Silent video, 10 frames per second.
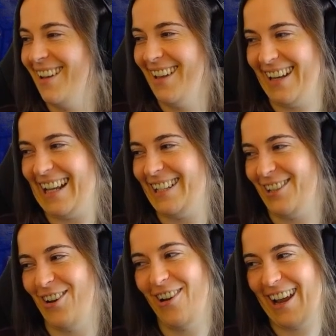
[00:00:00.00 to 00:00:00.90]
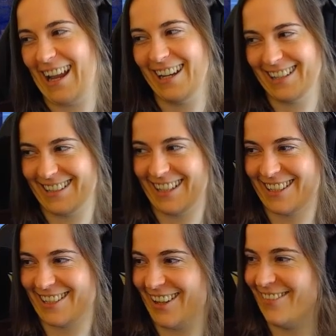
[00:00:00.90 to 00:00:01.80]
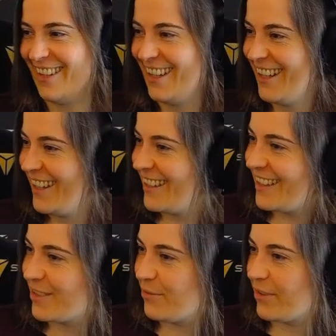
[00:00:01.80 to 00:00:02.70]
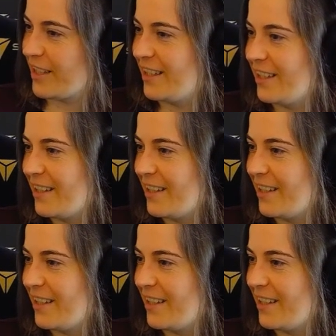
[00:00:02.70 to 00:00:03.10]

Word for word: I need to go eat. It's lunchtime. That's so funny.